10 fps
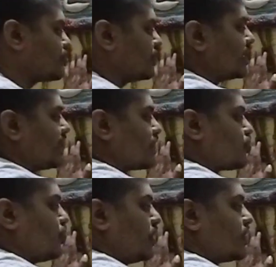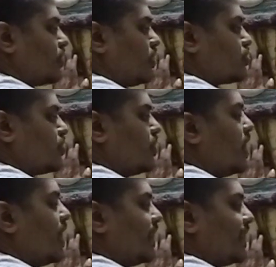So this whole is also
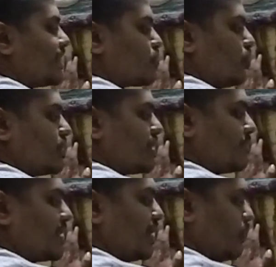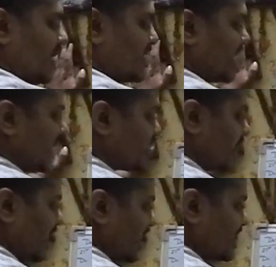its own subsequence, as
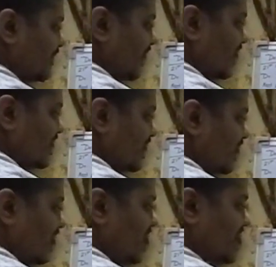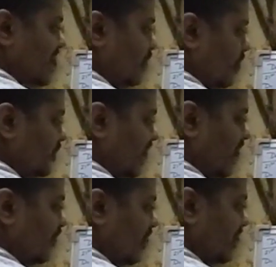well as if I say delete some of the
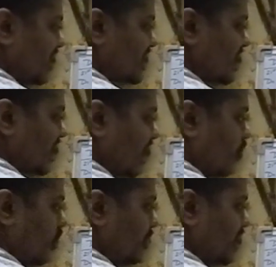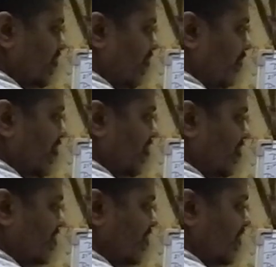alphabets and I copy the
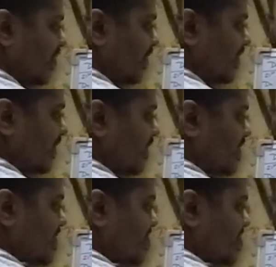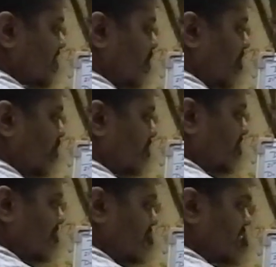remaining, this is say one of the